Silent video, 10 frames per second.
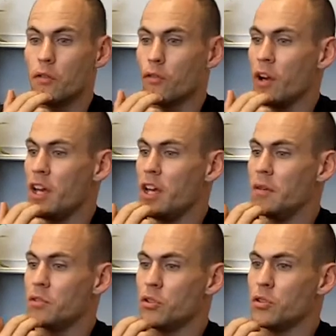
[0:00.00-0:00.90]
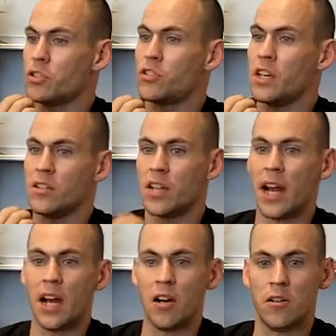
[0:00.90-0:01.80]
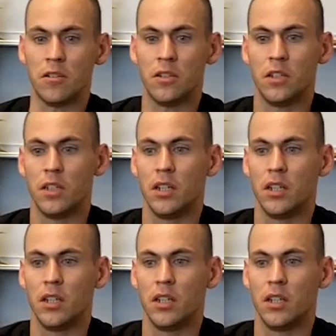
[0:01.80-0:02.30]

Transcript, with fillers: for him to sit down